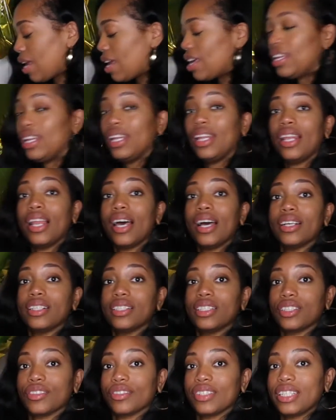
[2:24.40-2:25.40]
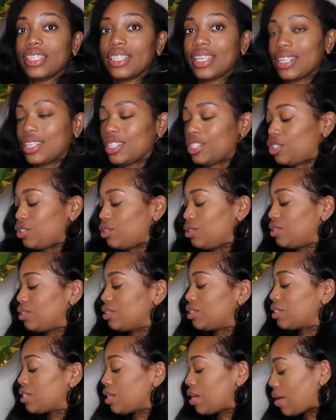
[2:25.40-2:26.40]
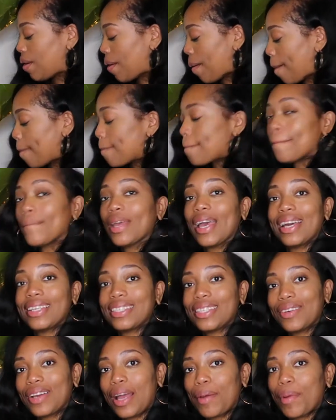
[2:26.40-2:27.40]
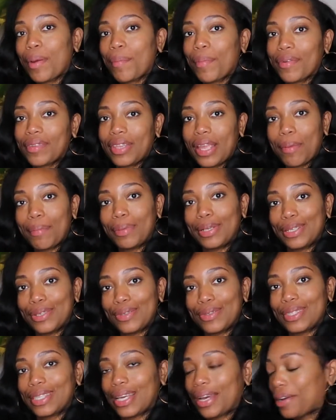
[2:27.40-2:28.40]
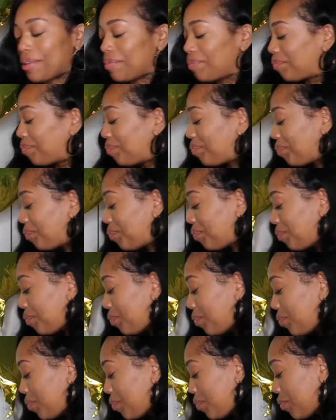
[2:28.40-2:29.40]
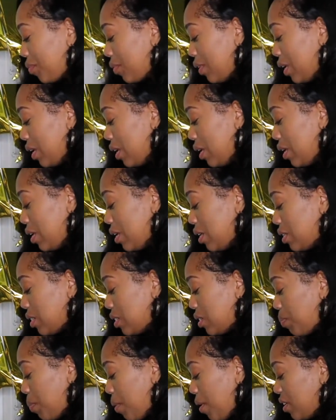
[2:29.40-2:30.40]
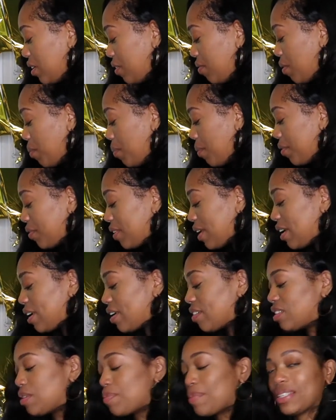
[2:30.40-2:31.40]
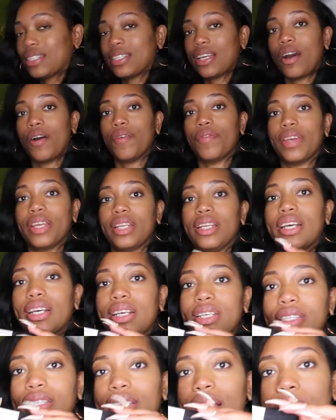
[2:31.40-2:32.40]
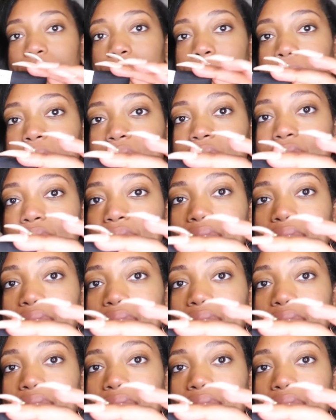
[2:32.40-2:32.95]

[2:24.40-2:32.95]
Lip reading: luxury tennis shoes. I still got my birthday balloons up. It's part of a birthday gift to myself. It does come with the